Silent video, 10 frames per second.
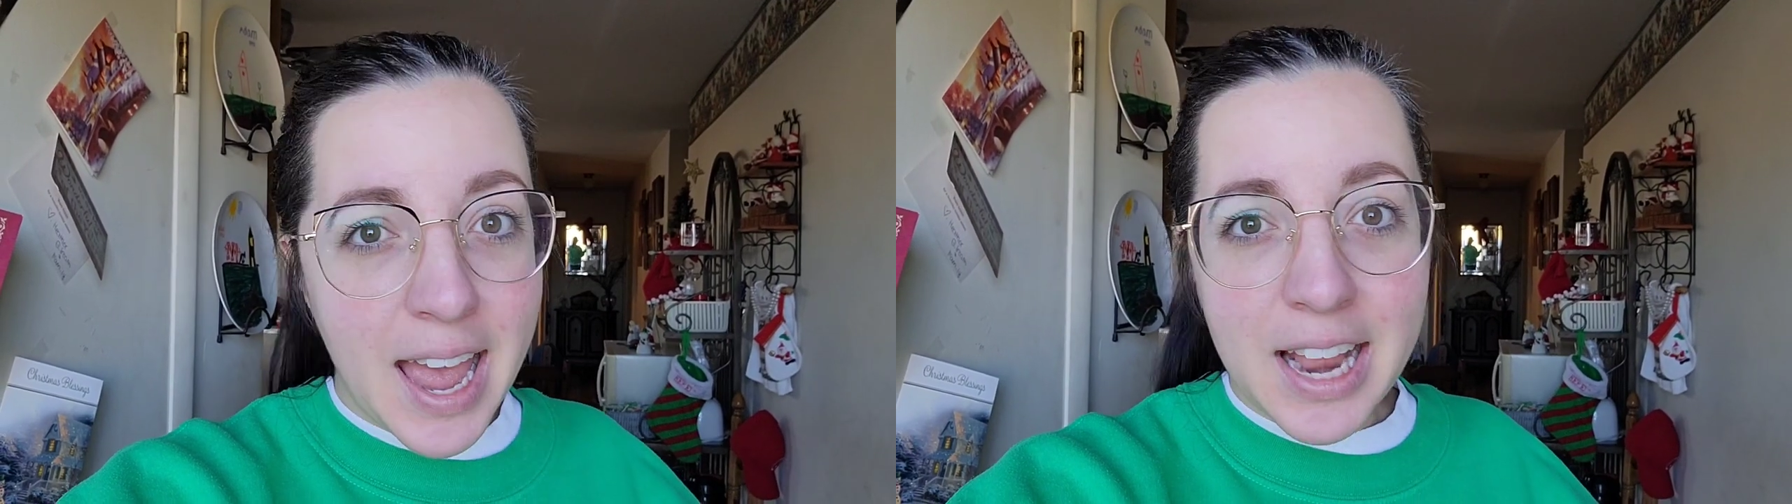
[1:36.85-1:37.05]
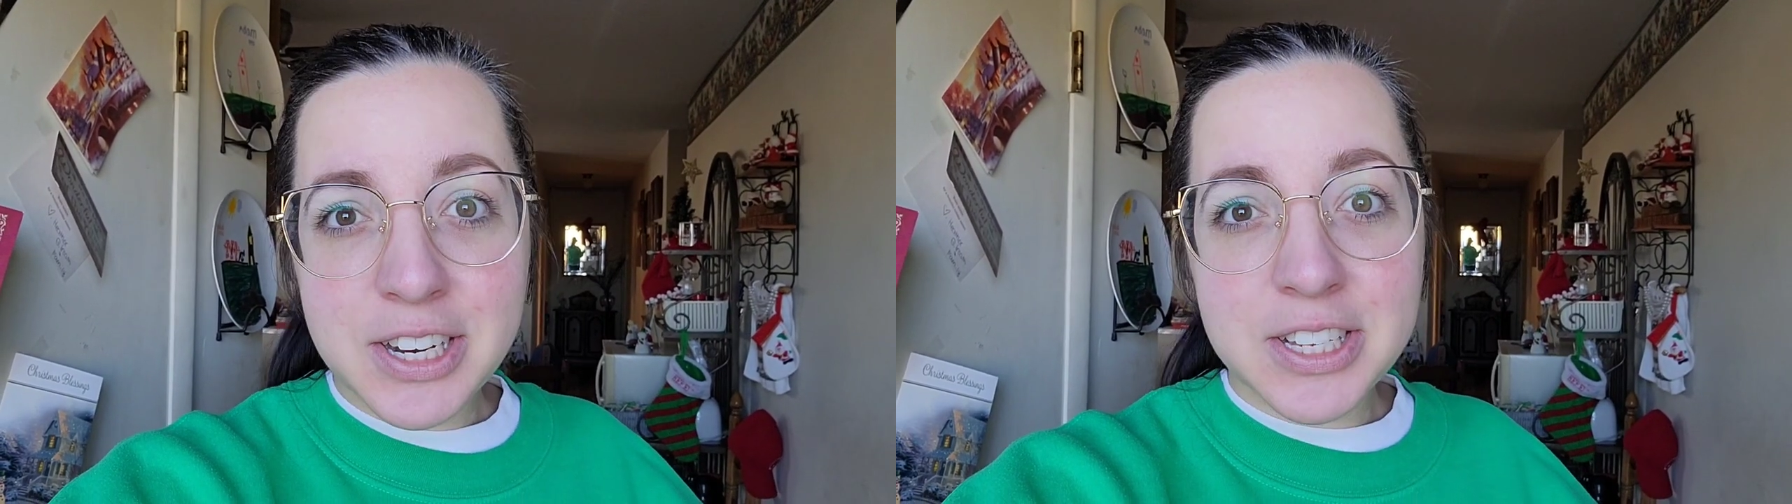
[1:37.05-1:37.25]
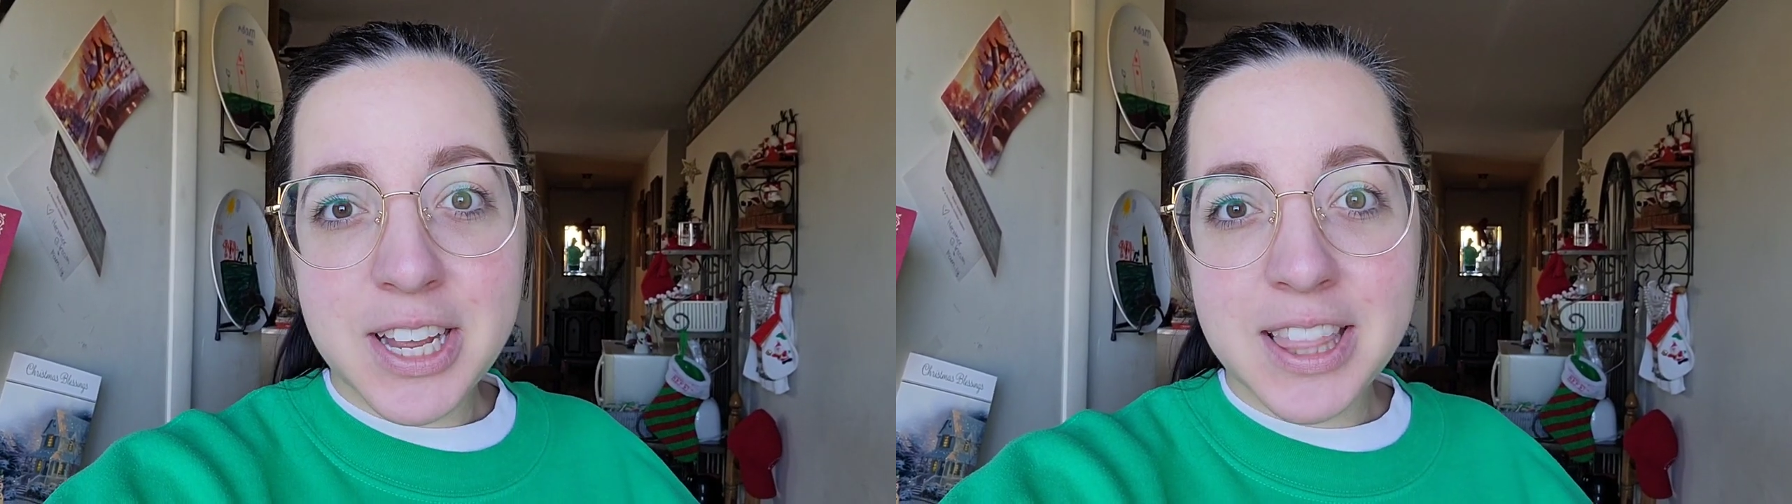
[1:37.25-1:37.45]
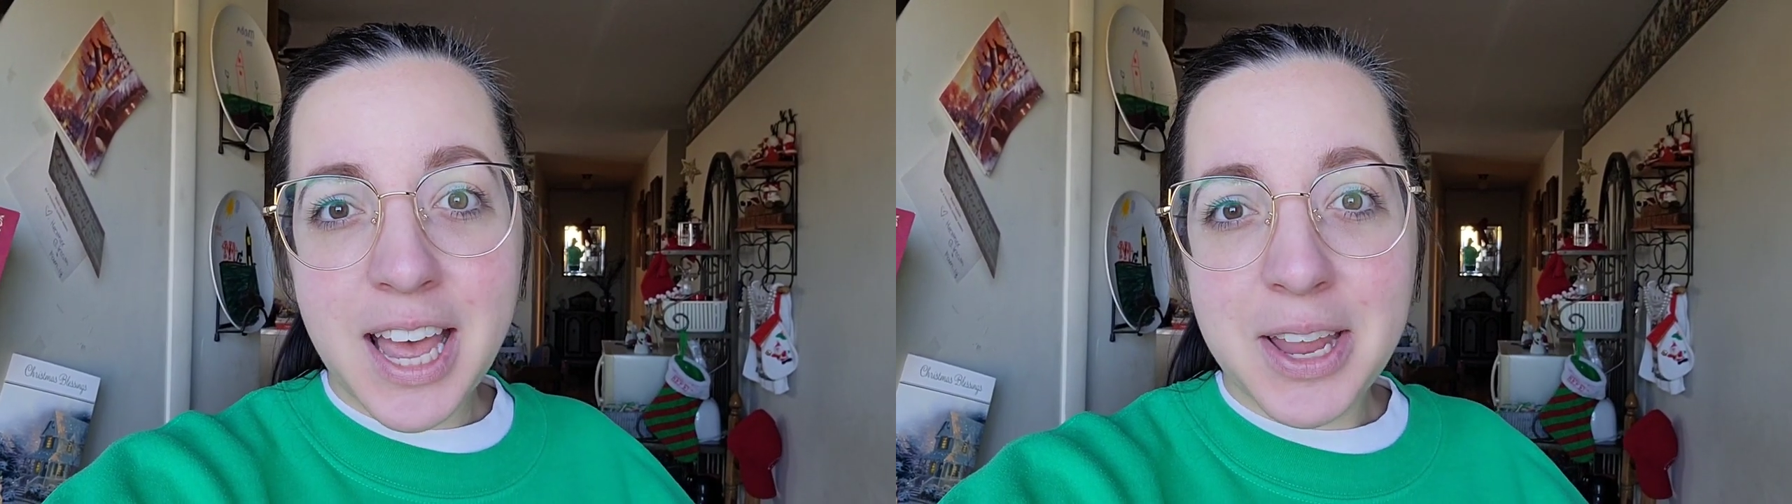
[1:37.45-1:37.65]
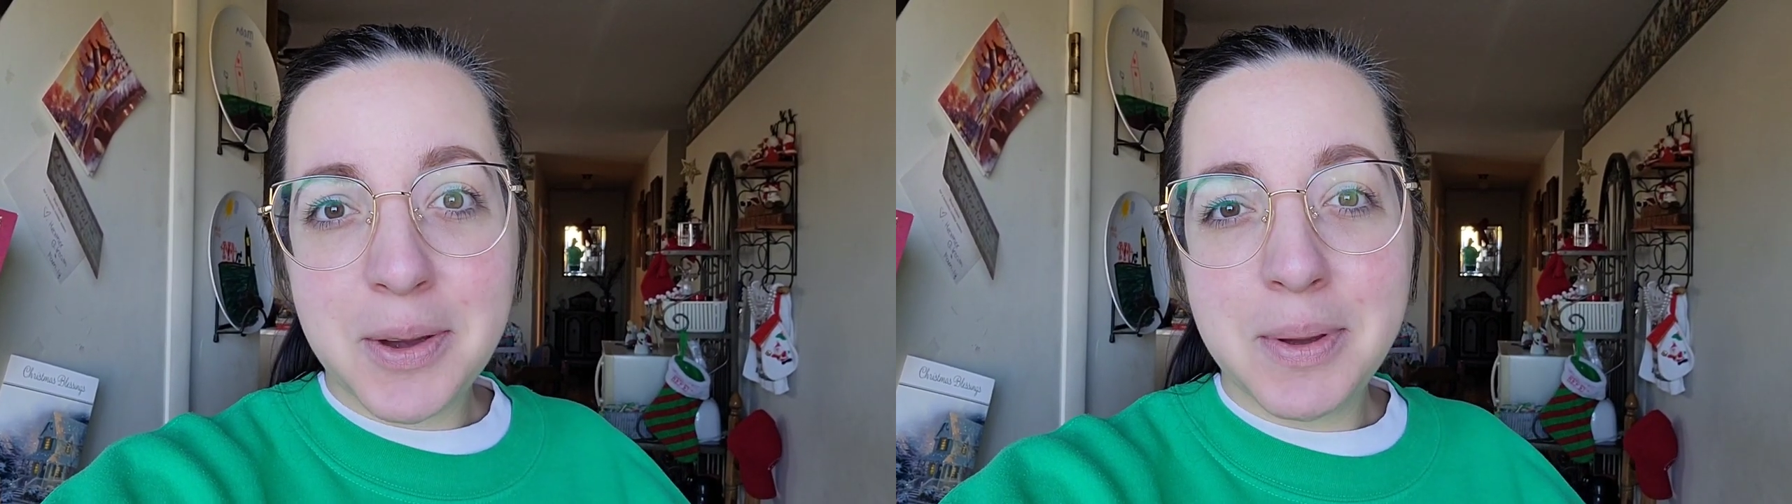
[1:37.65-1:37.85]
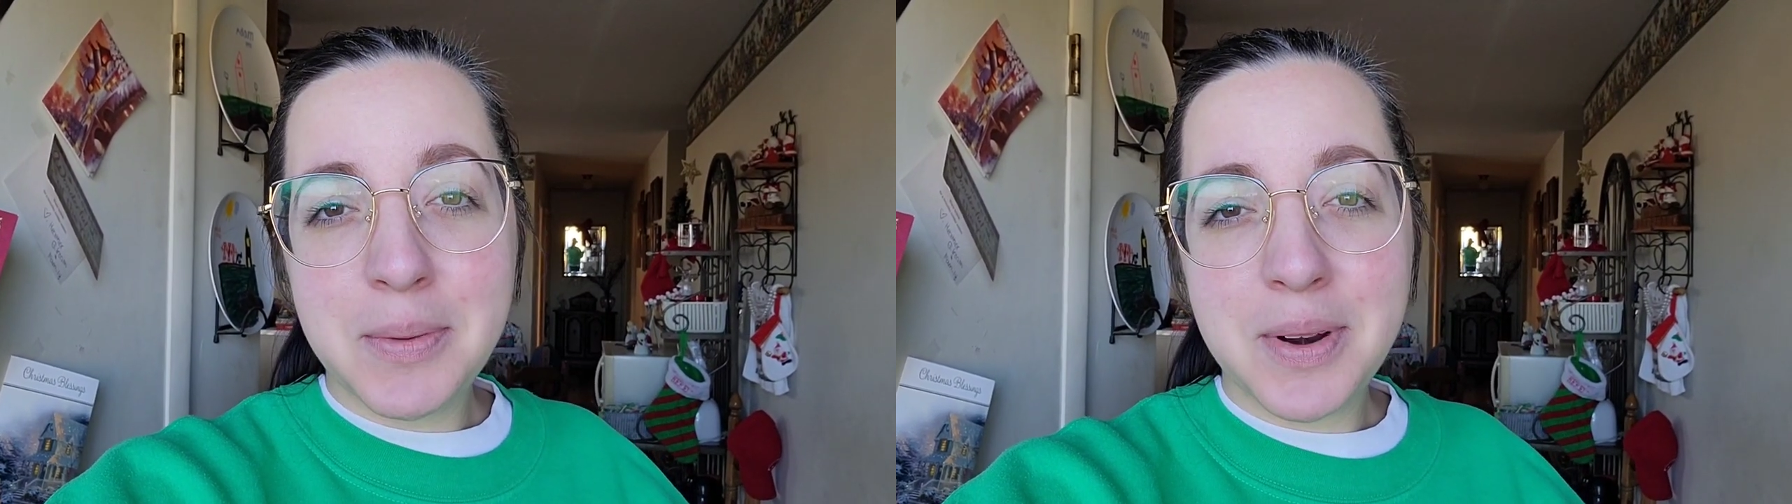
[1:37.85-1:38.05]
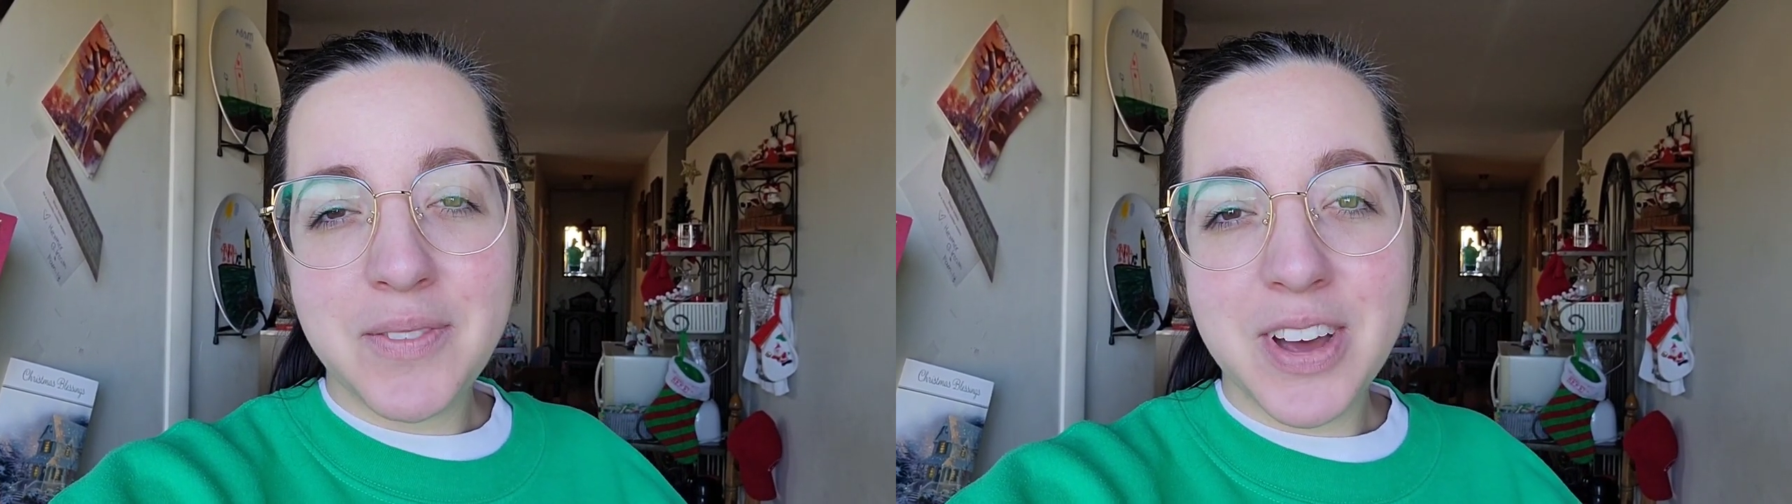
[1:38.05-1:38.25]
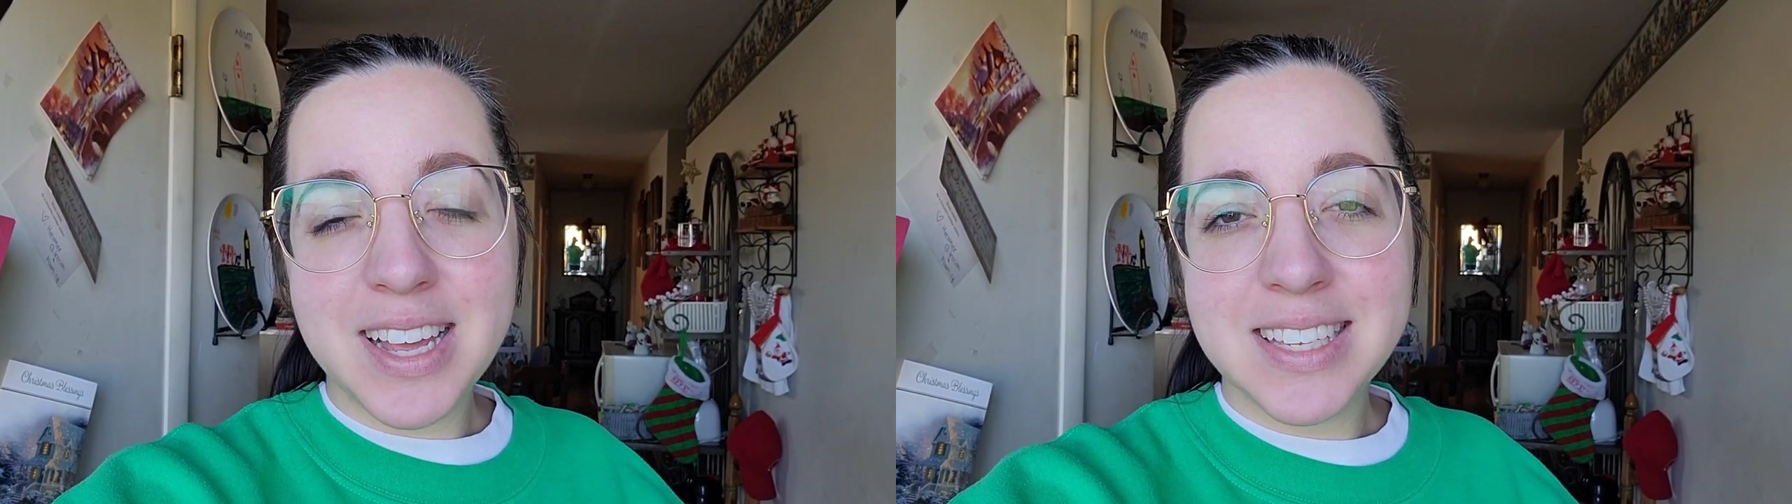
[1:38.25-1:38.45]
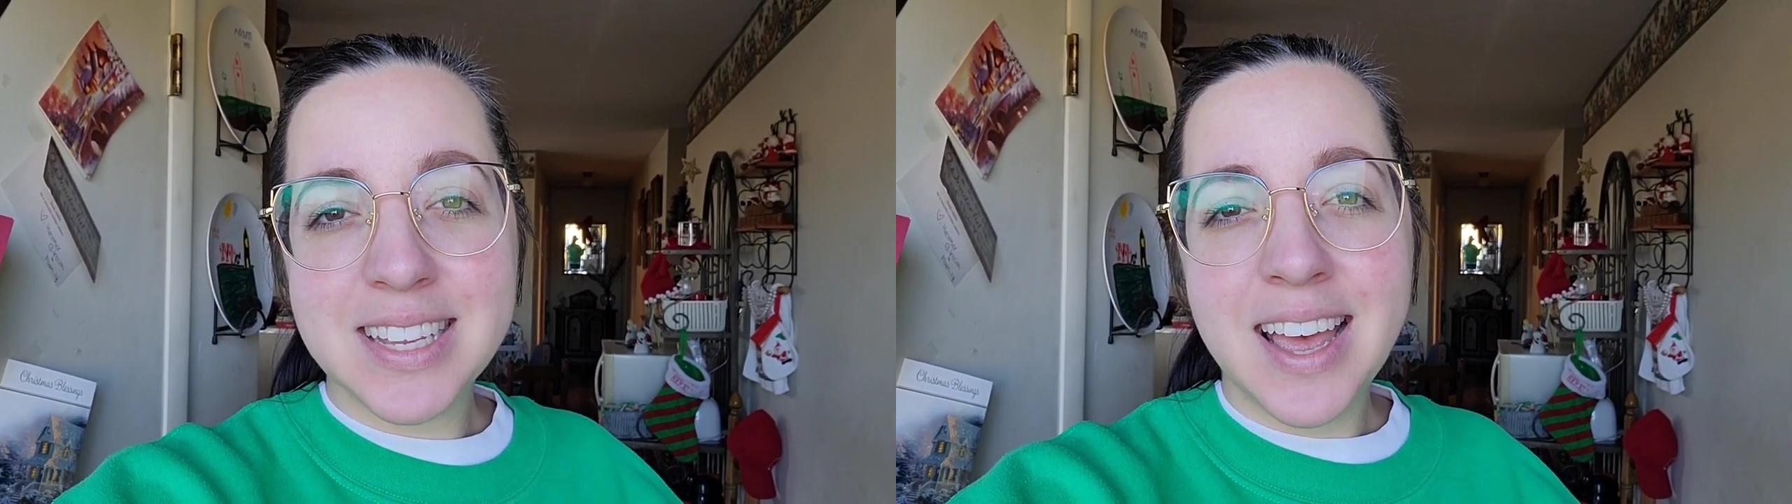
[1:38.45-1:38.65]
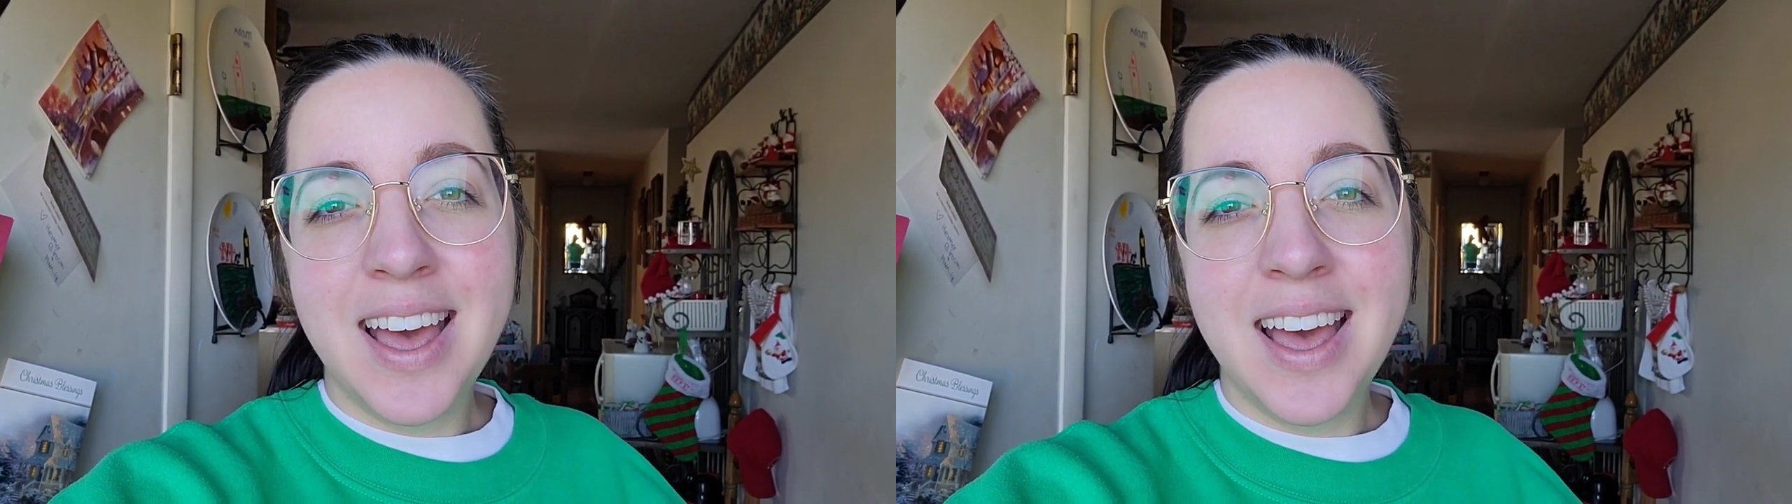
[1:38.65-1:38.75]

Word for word: and just like that, you'll be one of us.